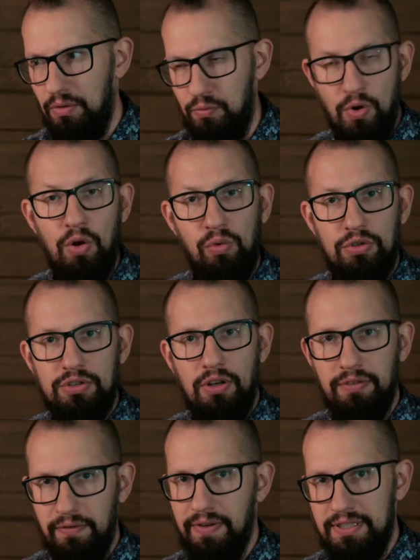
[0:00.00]
roles
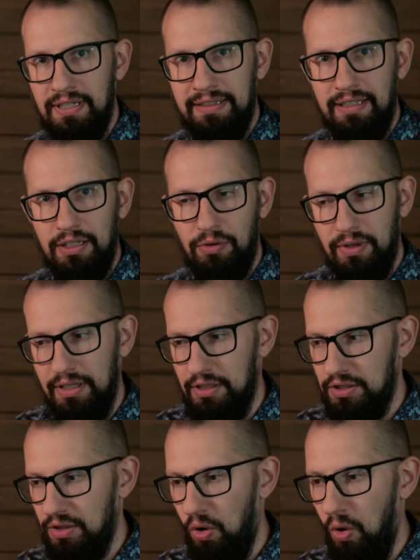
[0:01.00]
of the facilitator
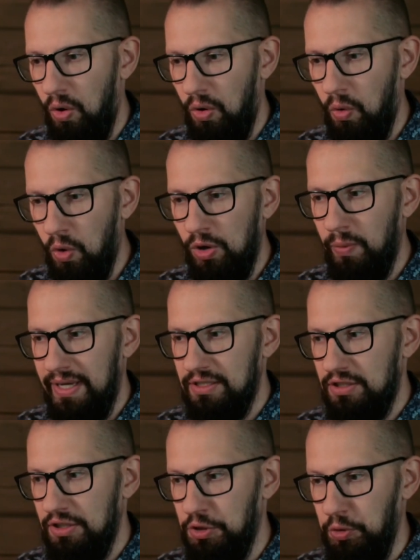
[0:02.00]
is
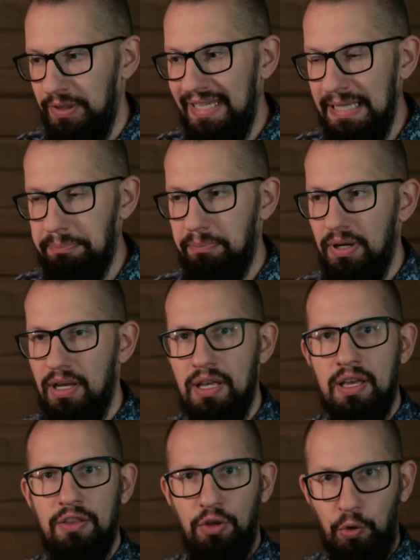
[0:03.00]
always to keep
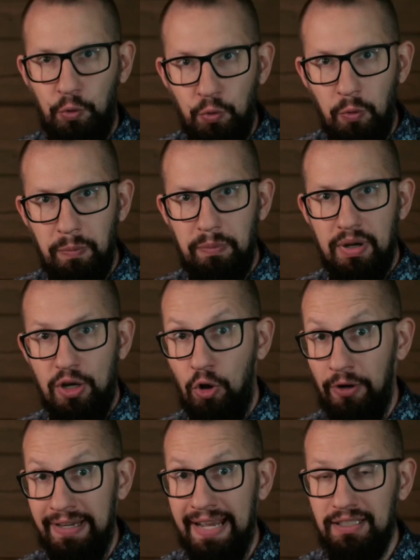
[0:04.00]
the group
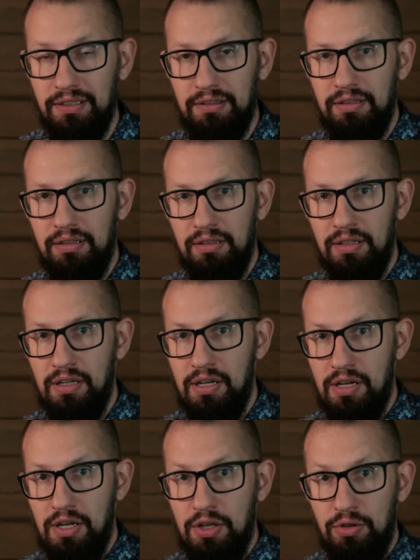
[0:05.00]
connected
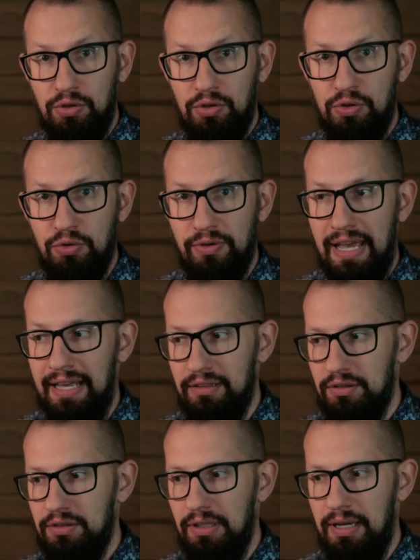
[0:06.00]
to
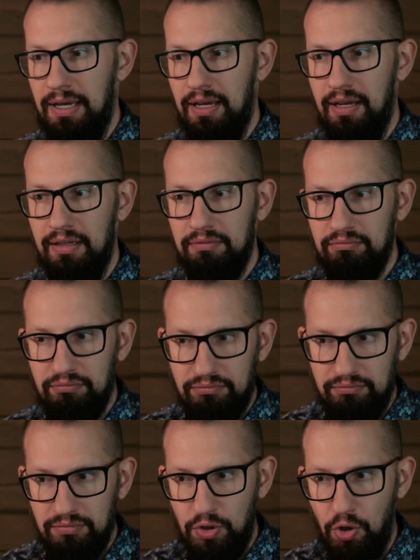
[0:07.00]
that
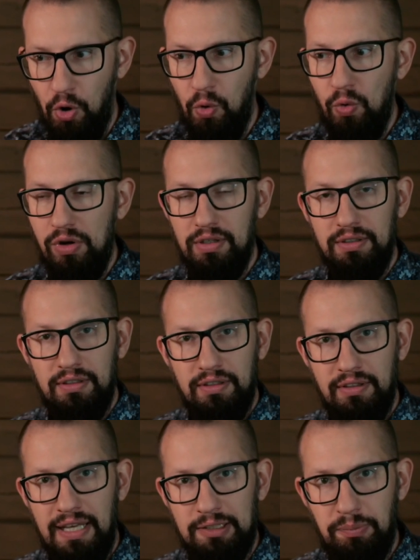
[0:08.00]
goal,
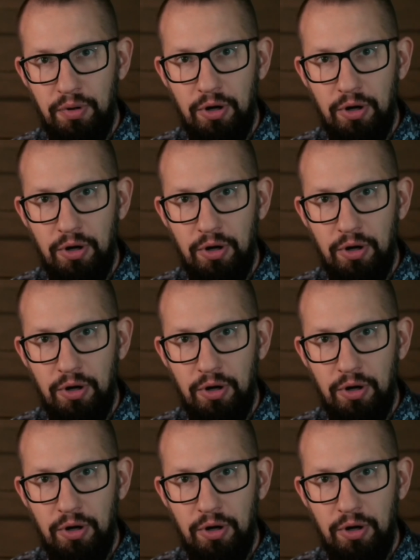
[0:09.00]
that